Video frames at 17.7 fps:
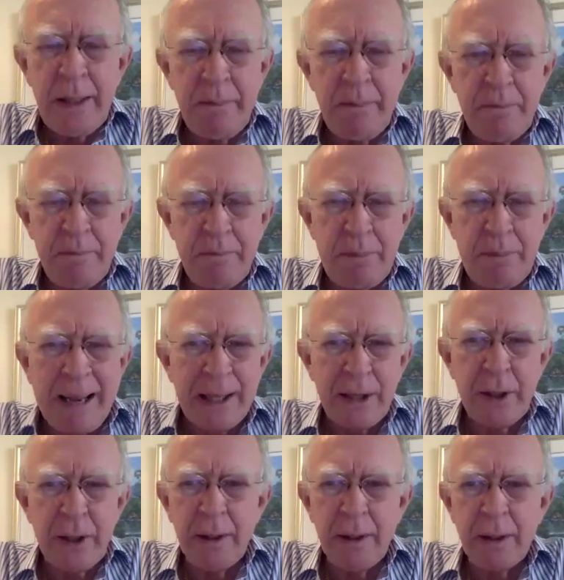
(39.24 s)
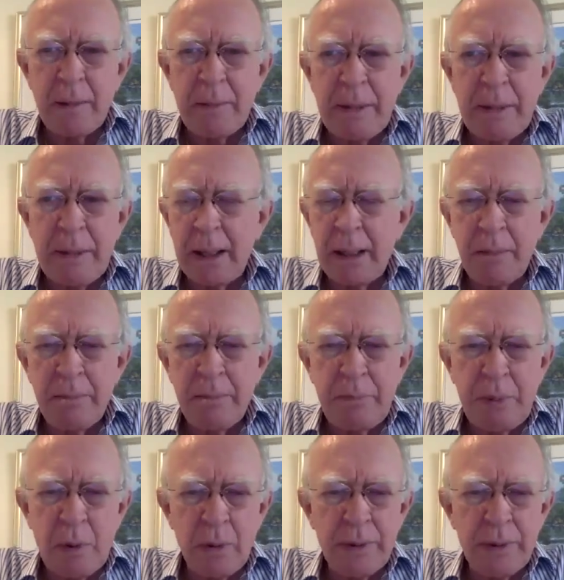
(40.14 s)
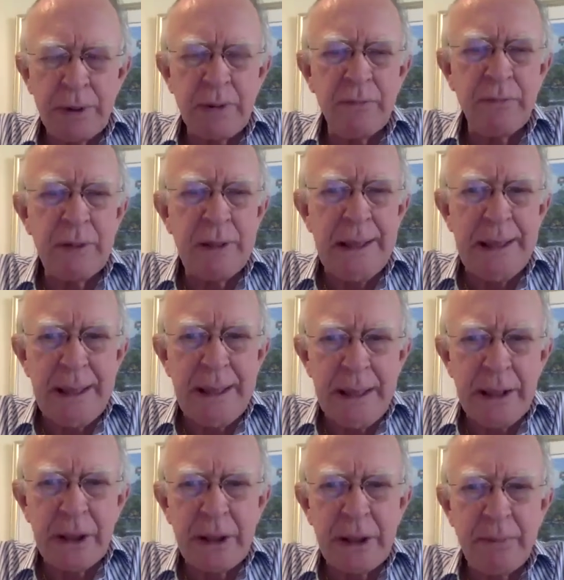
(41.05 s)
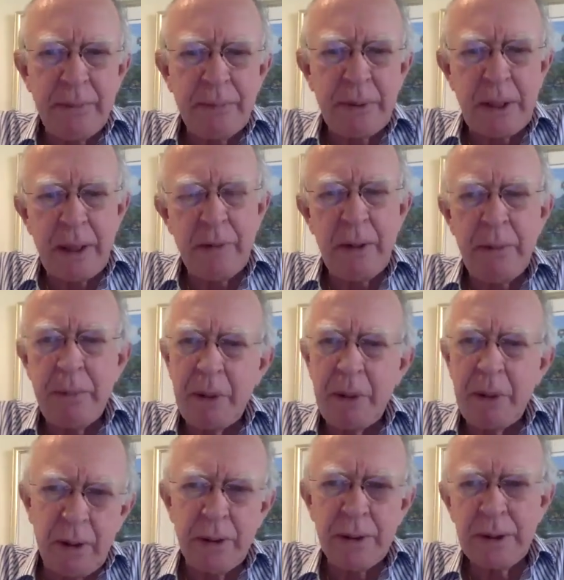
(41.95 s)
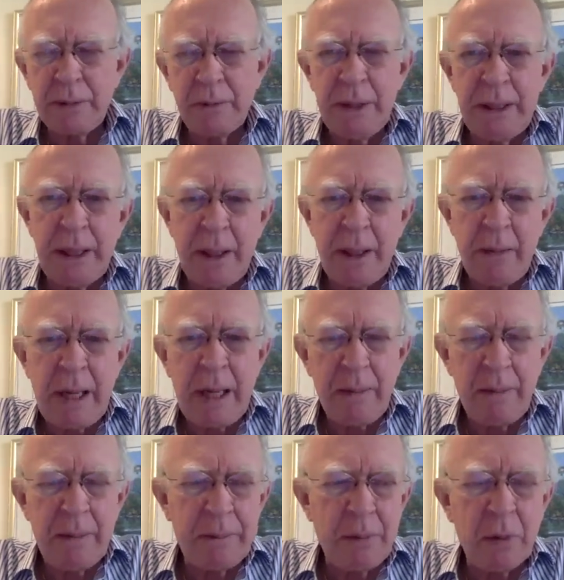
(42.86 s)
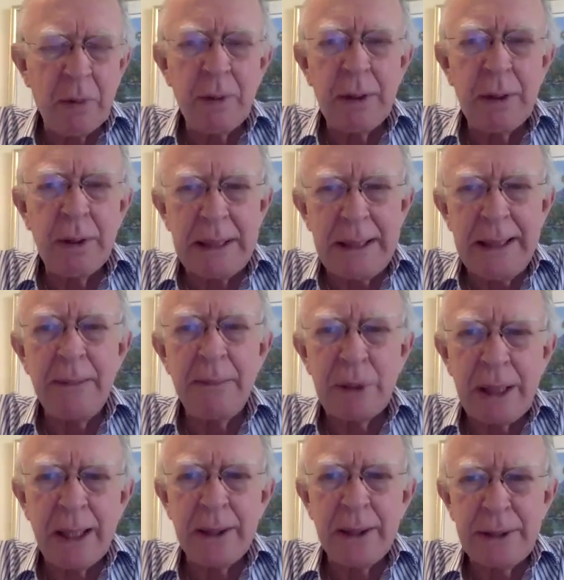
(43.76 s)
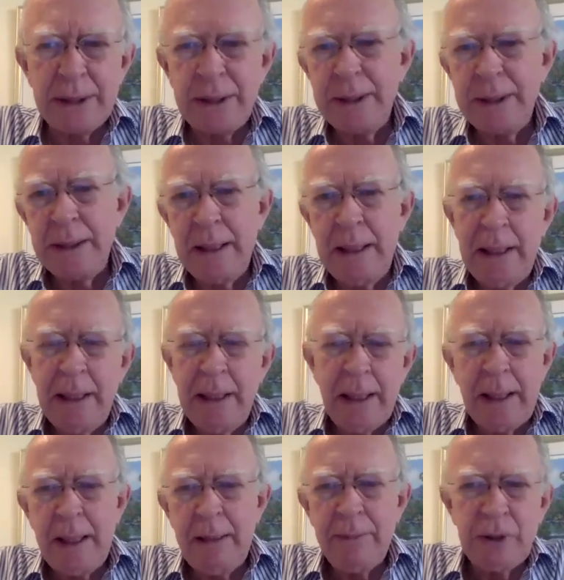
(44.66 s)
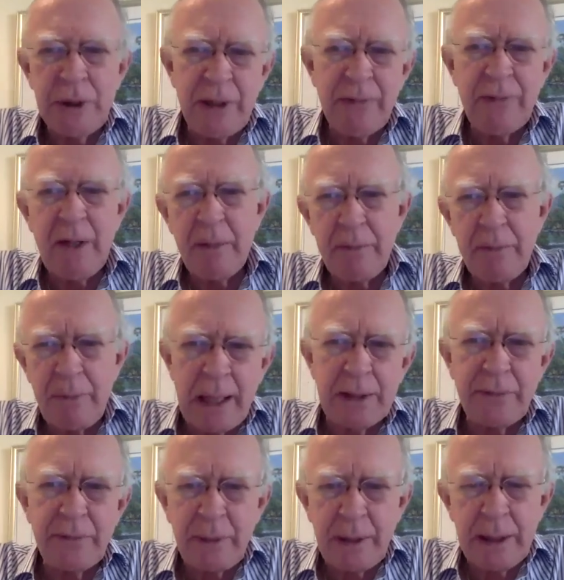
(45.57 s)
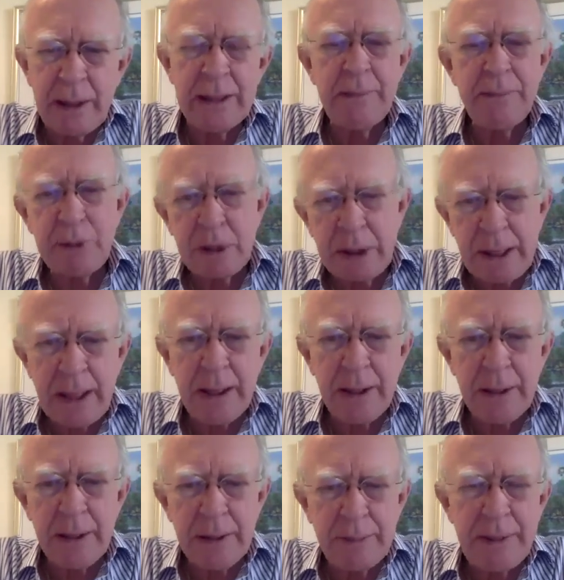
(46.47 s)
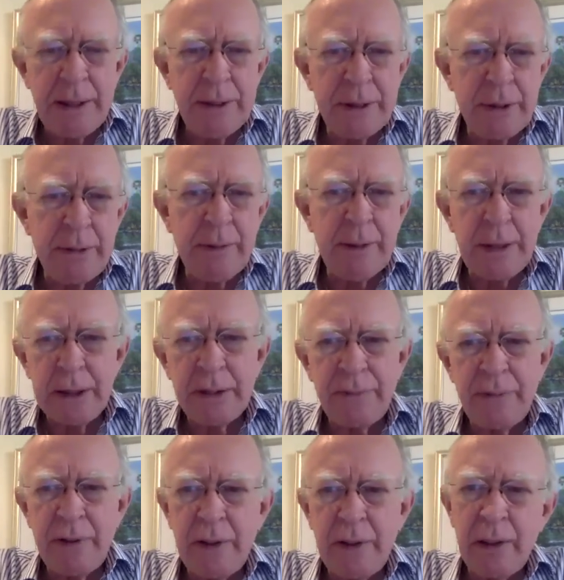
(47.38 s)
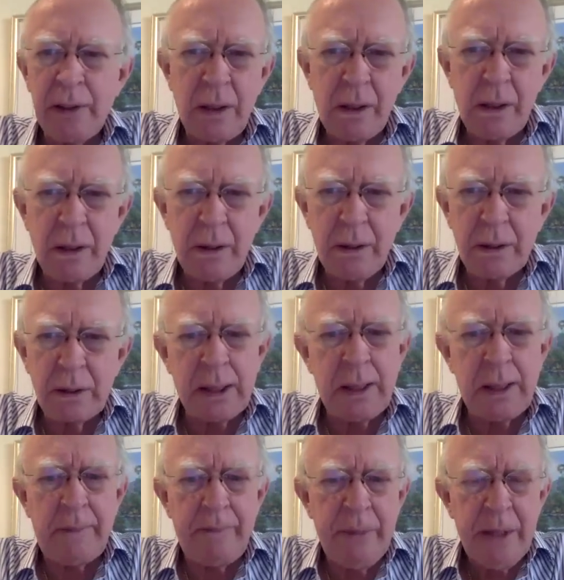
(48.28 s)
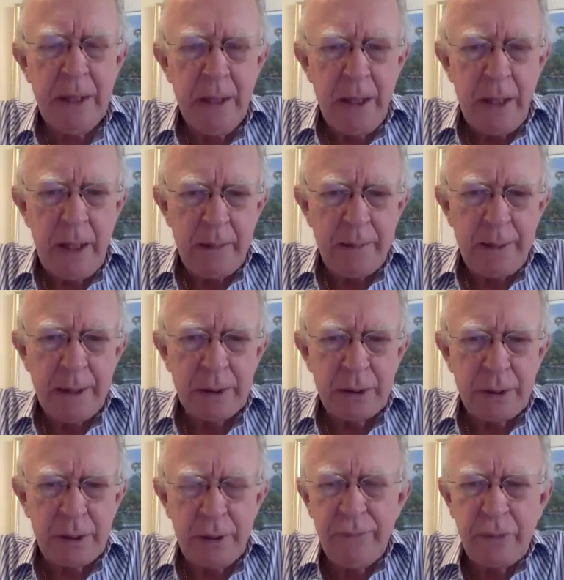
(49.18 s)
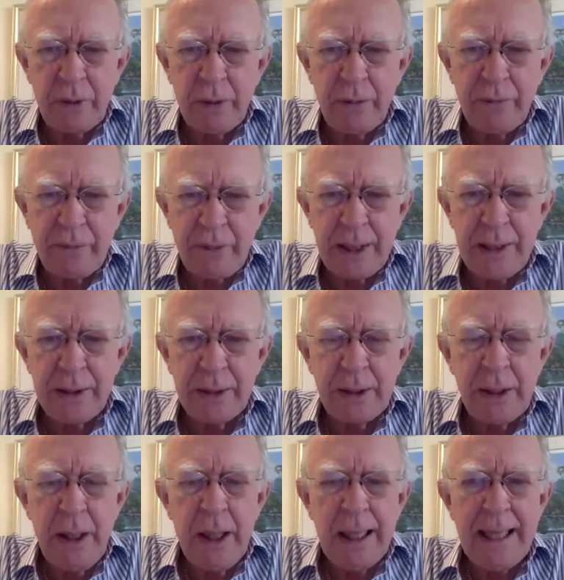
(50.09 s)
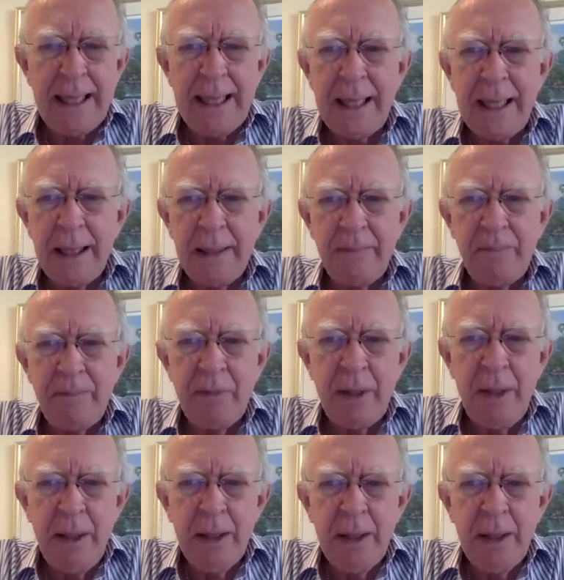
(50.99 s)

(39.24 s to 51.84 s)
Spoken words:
we keep bashing on about the importance of leadership, don't we? Because we know how important the leadership challenge is. I'm a certified master of leadership challenge, been doing this for a long time. And my two good friends are